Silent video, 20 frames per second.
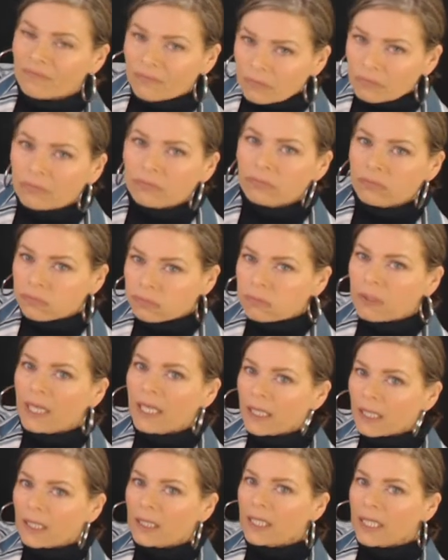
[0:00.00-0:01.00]

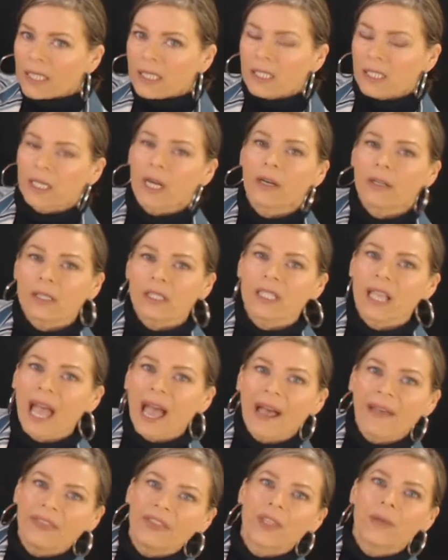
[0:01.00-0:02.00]
Well, it starts
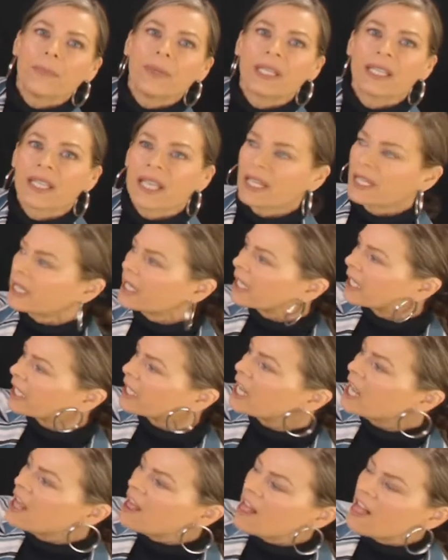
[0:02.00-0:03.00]
at the
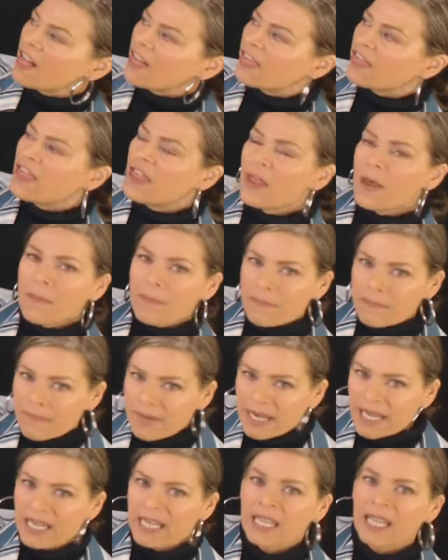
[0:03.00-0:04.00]
beginning, the
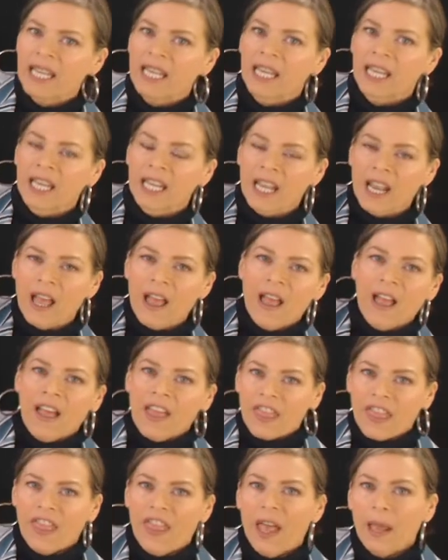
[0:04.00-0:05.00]
meaning
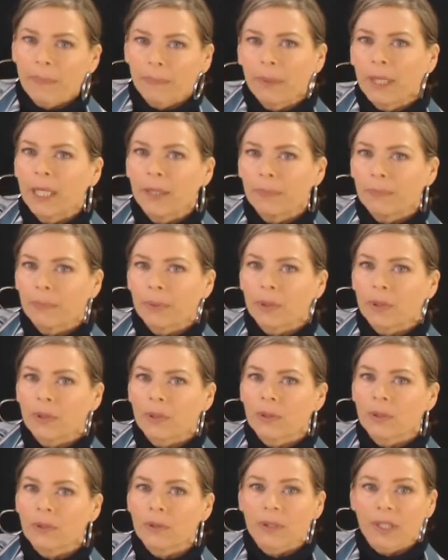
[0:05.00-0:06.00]
that
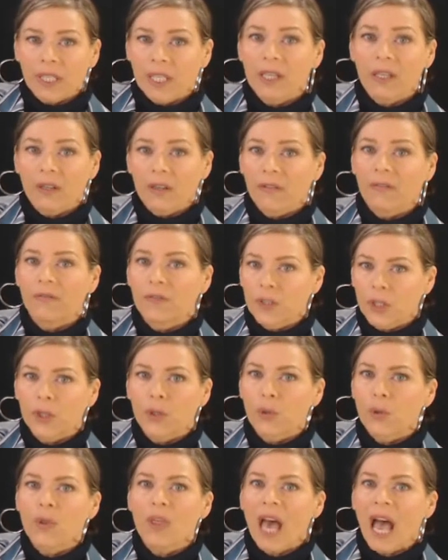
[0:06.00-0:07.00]
people give
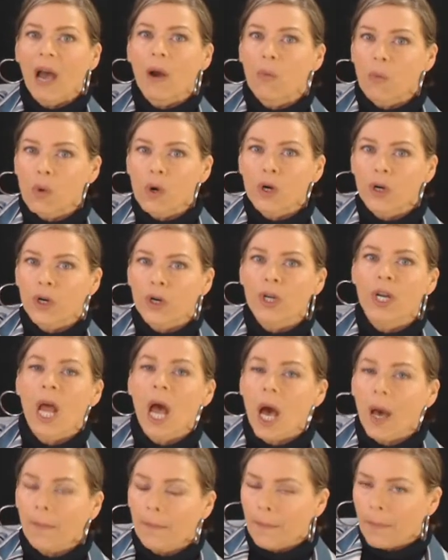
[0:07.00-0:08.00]
to that word
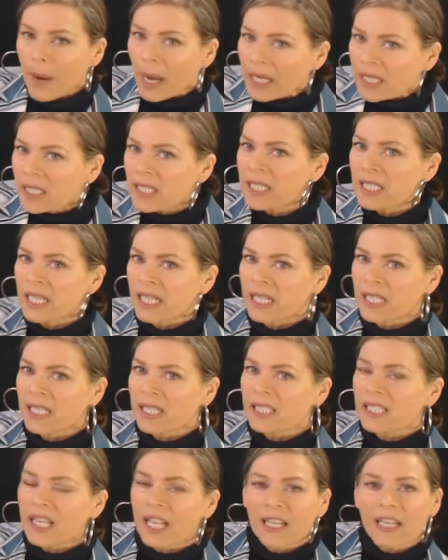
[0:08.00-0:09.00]

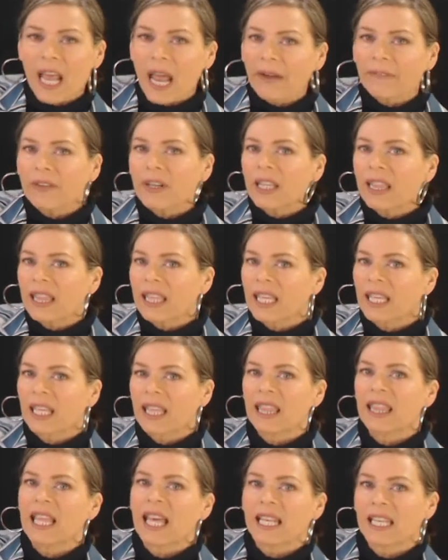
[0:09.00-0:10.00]
abundance and
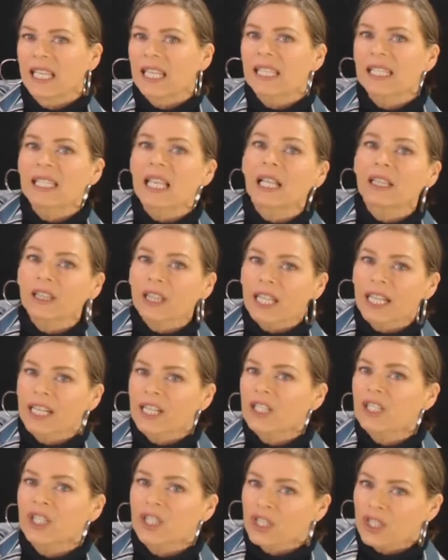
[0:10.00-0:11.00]
everything that is
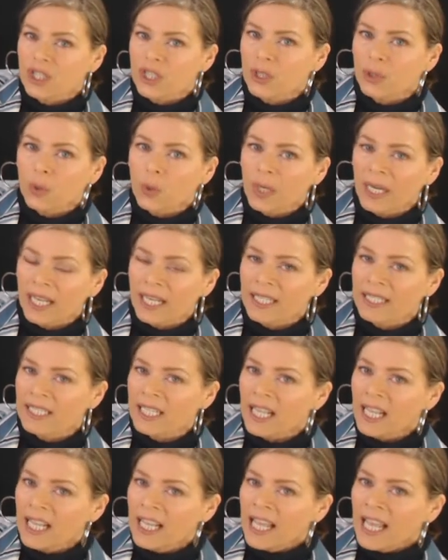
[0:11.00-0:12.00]
linked to
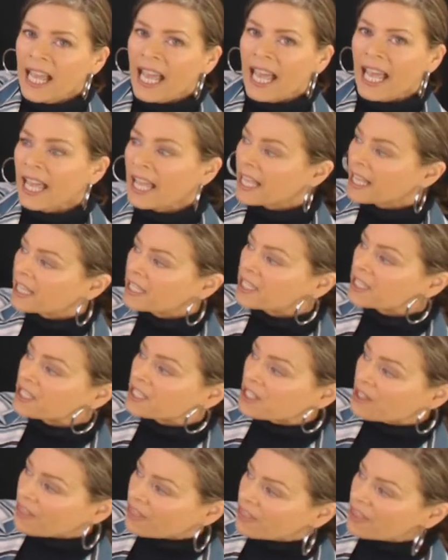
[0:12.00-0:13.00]
it.
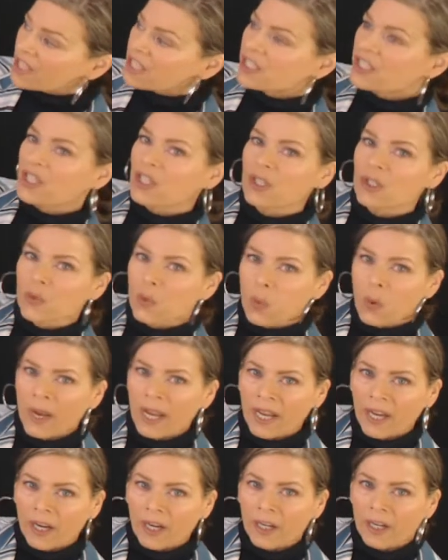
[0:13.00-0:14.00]
And this is
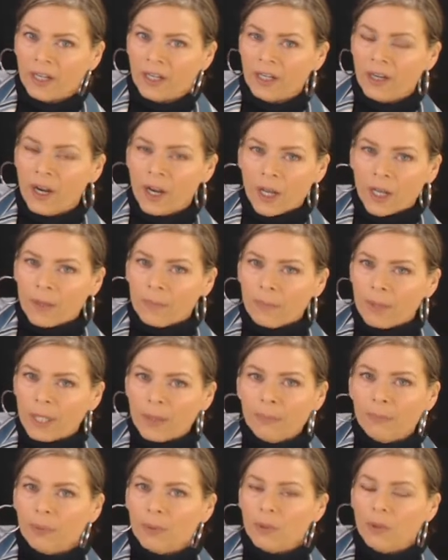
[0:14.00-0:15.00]
where
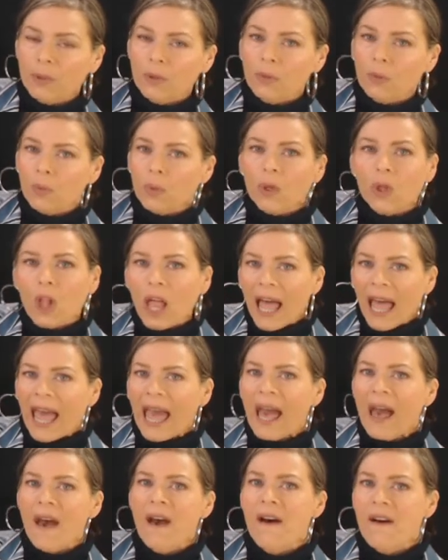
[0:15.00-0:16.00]
people will
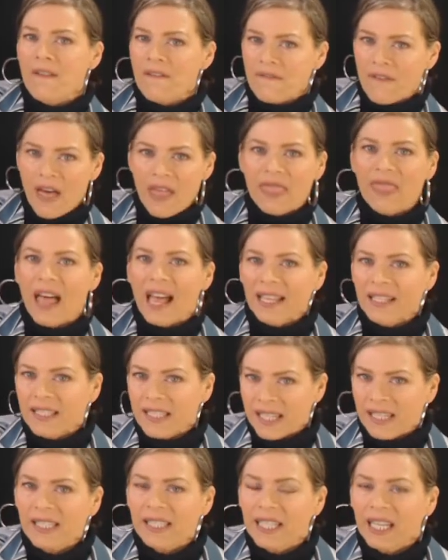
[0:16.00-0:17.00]
have
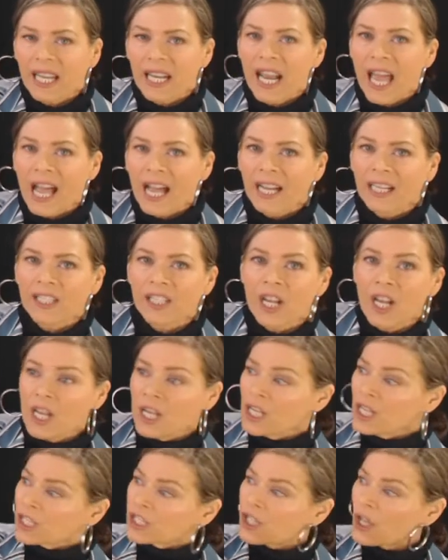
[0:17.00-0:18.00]
that disconnect.
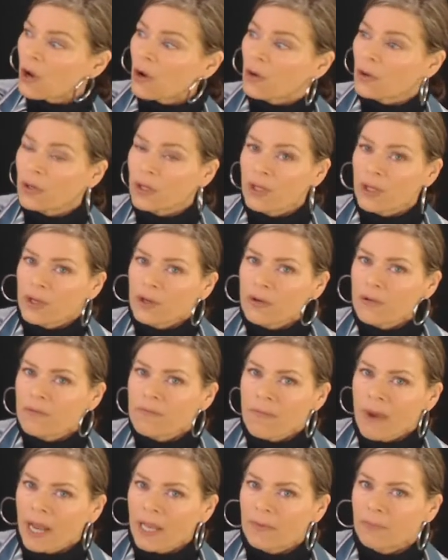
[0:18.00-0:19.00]
So you
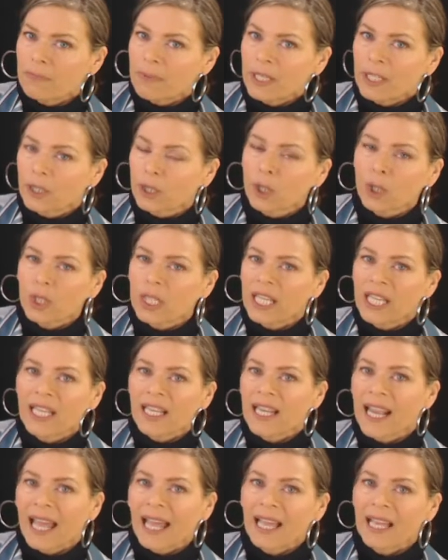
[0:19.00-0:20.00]
might be
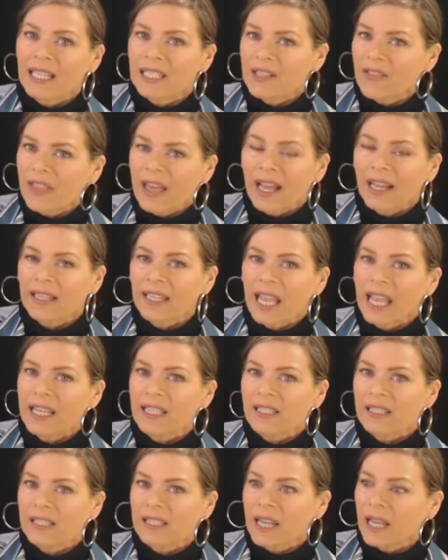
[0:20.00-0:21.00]
looking at that
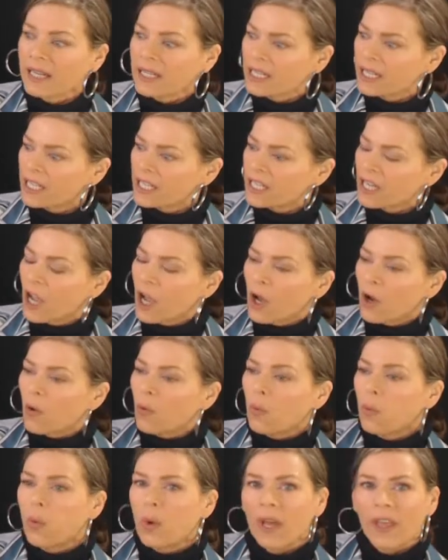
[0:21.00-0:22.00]
case study
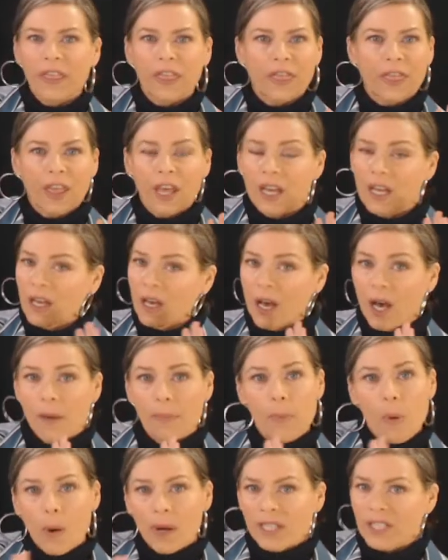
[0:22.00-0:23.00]
with
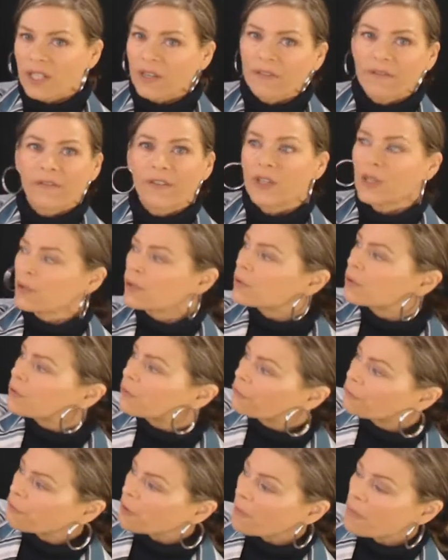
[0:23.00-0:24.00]
a point of
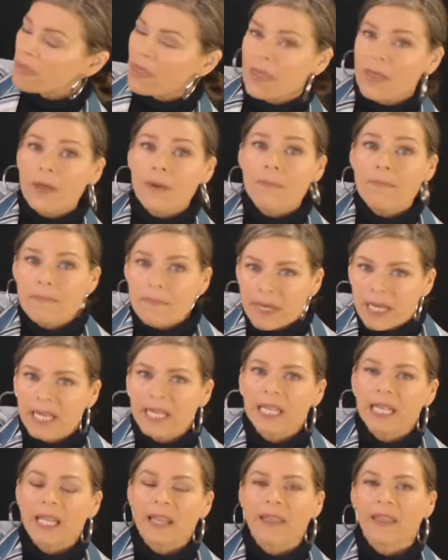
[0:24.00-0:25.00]
view from the
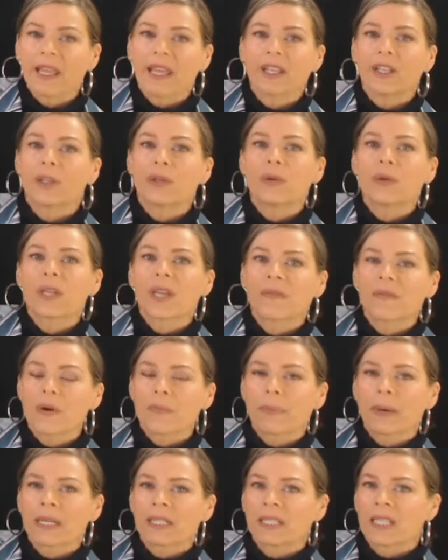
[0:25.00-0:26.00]
meaning that you give
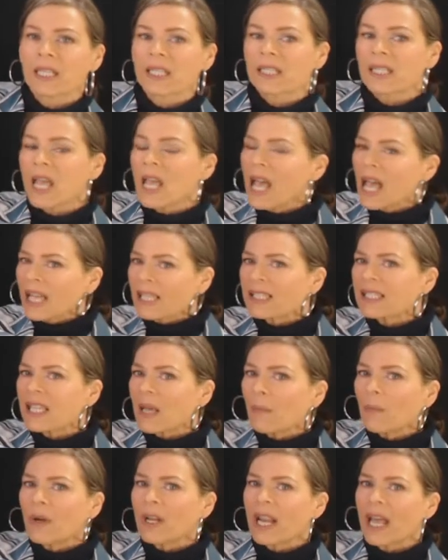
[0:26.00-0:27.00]
abundance, and
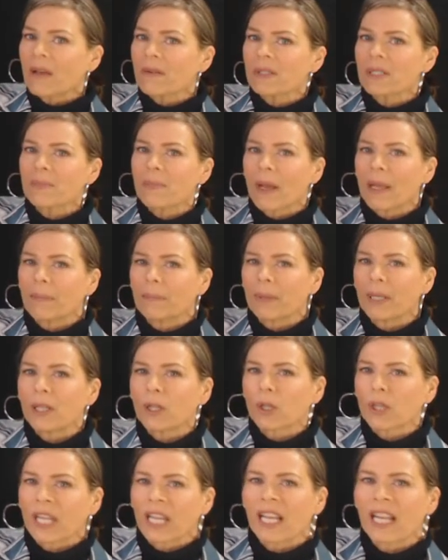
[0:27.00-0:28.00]
someone else might be
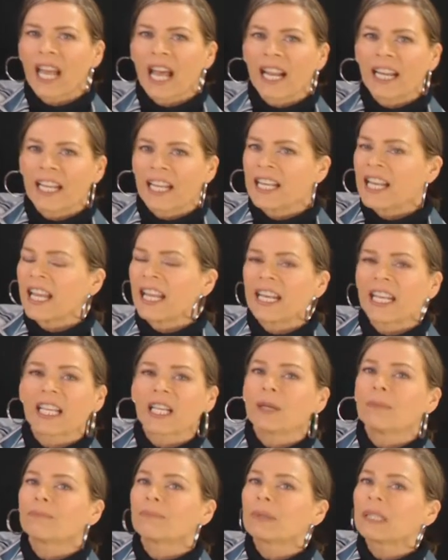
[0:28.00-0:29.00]
looking at it in a
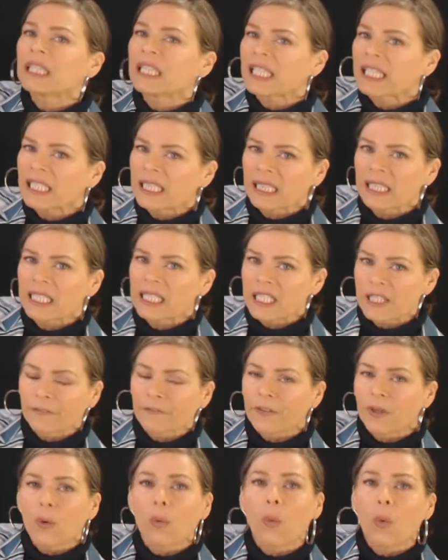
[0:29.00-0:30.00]
completely
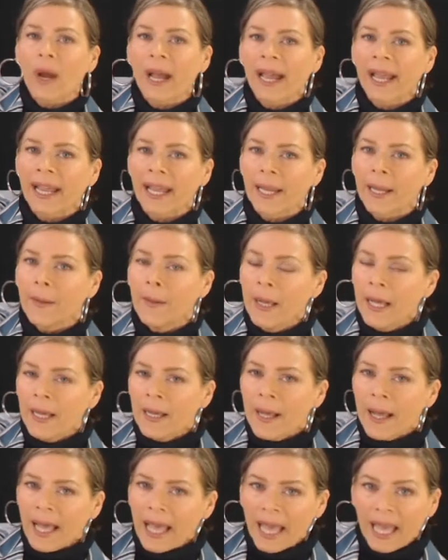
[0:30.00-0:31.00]
different way.
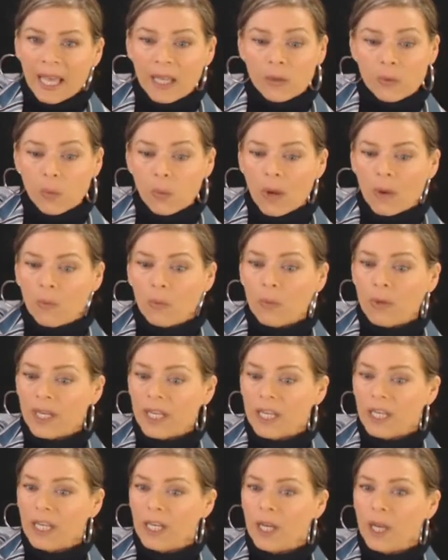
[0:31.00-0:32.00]
And when
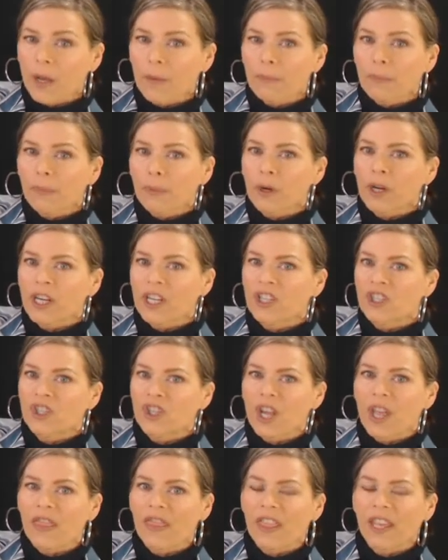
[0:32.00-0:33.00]
we
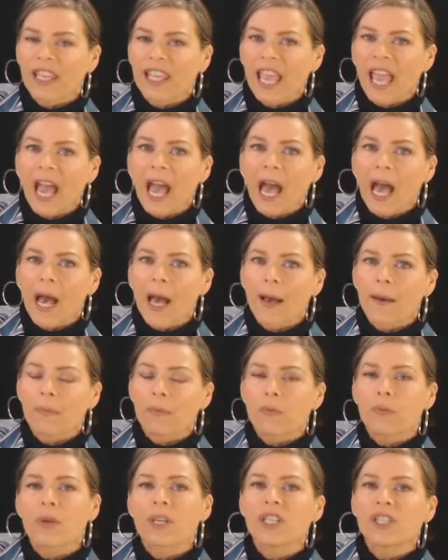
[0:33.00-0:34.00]
bridge the
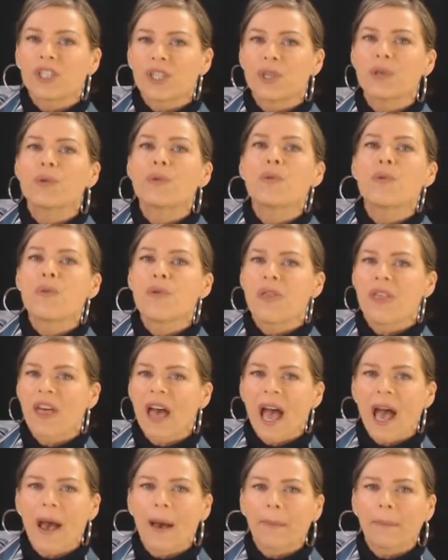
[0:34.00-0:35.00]
gap, we do
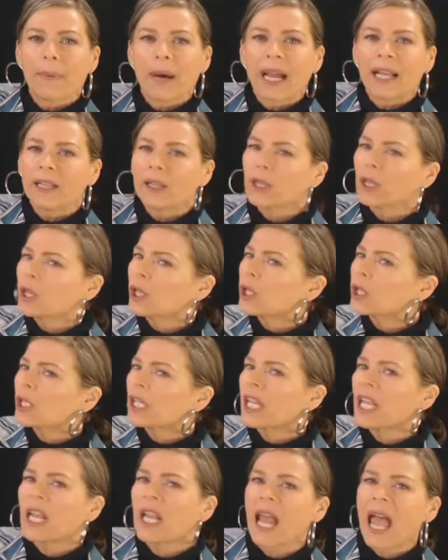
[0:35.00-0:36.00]
that by
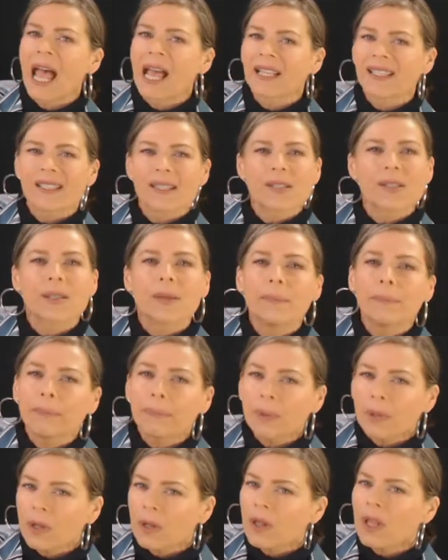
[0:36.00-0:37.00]
looking at
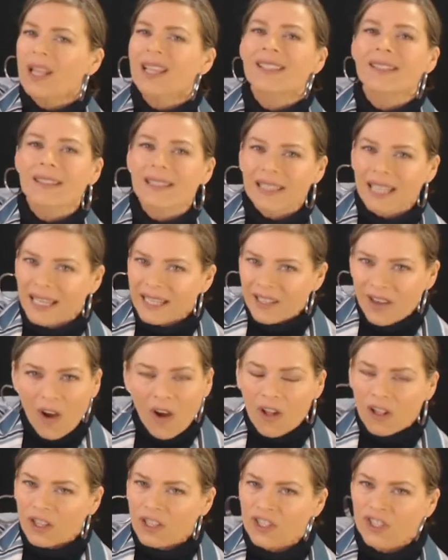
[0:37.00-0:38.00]
simple
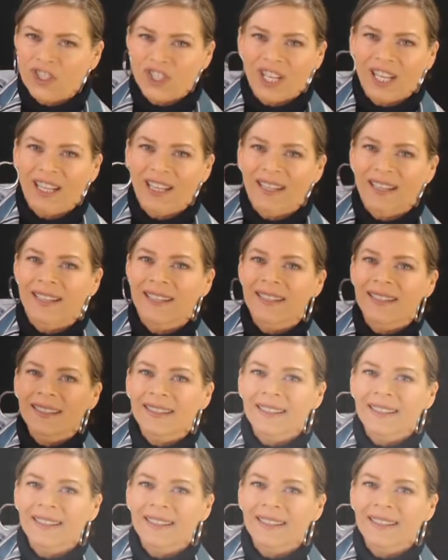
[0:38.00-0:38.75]
psychology.